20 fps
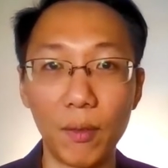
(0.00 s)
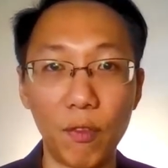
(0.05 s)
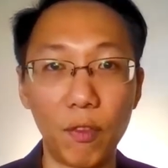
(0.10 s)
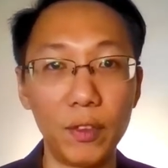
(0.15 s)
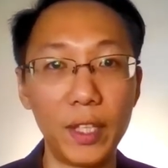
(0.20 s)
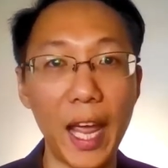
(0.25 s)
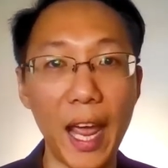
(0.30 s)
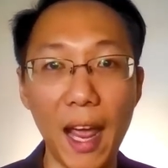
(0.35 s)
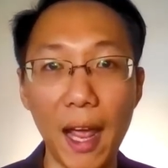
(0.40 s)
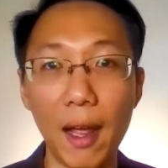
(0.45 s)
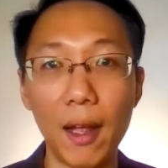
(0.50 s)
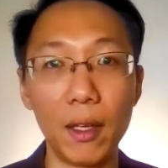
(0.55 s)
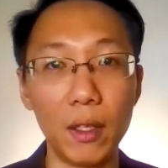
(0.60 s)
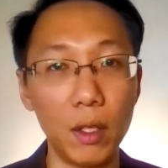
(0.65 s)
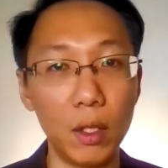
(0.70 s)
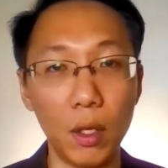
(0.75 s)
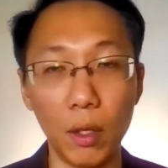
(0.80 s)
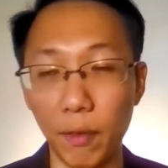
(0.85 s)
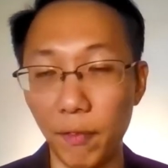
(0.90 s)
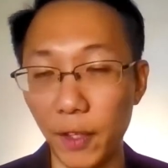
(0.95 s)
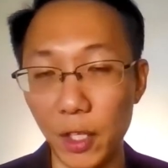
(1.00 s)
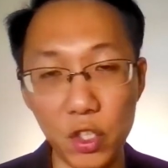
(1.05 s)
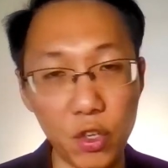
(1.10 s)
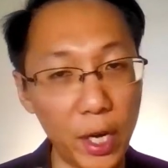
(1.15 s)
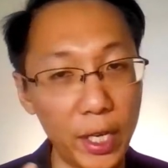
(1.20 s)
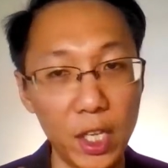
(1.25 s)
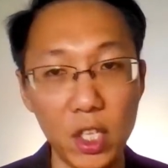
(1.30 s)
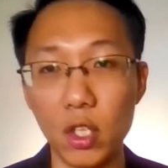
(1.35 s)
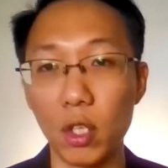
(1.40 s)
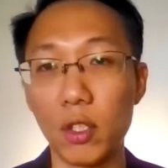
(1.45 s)
there, you know, if the
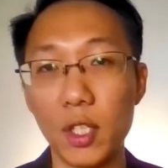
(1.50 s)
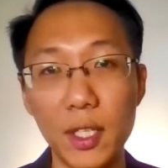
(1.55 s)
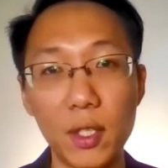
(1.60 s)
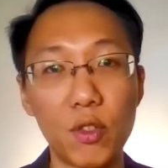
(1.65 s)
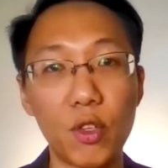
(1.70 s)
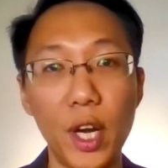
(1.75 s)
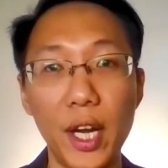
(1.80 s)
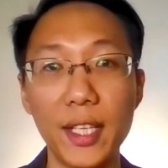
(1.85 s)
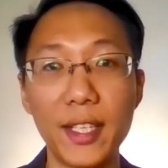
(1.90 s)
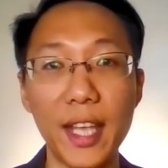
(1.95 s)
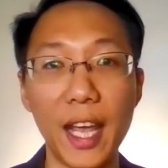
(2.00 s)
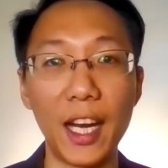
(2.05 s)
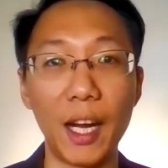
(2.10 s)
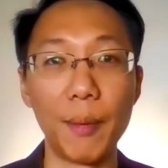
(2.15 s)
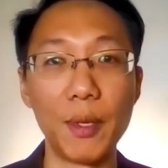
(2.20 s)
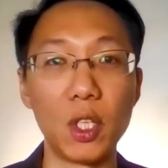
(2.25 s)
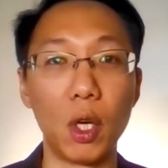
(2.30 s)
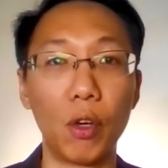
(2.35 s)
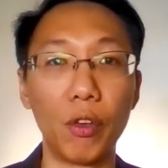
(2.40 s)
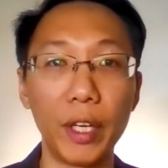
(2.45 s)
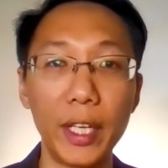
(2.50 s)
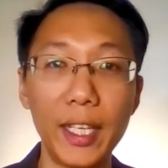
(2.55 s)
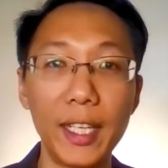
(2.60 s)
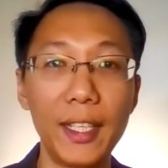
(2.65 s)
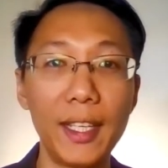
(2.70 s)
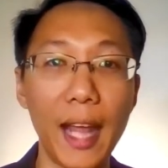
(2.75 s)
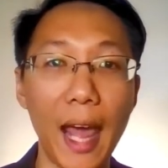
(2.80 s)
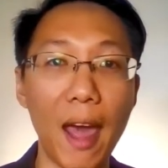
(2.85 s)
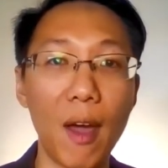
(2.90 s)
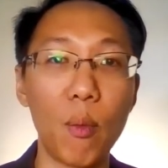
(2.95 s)
trade is trade setup is already
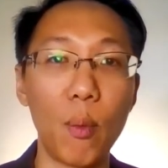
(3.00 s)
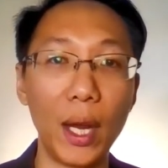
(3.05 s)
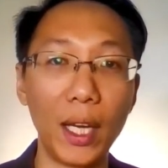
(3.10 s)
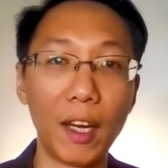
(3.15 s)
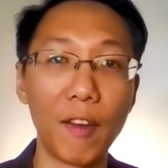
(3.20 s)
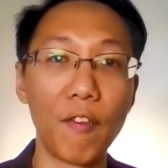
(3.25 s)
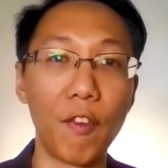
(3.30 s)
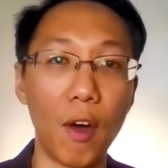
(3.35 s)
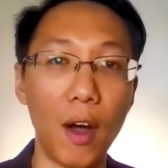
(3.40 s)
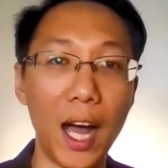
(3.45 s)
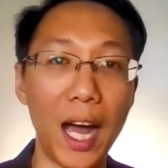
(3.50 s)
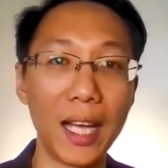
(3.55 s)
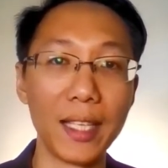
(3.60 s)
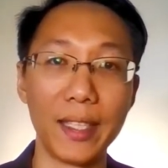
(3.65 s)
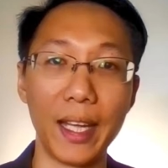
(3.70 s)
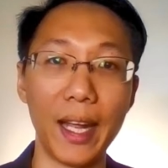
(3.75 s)
there waiting for us,